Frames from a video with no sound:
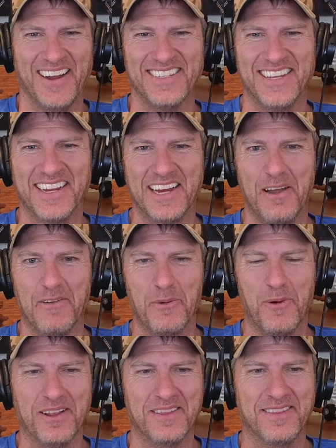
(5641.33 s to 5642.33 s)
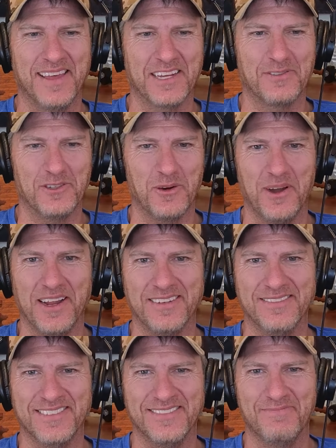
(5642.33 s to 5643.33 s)
Take care, everyone. Thanks for joining.
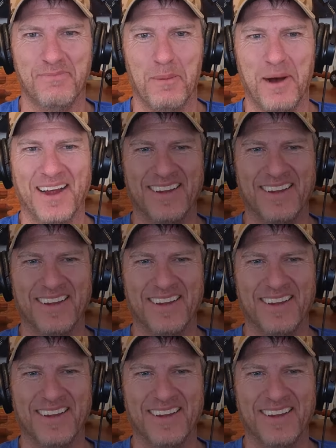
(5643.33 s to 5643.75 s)
Bye-bye.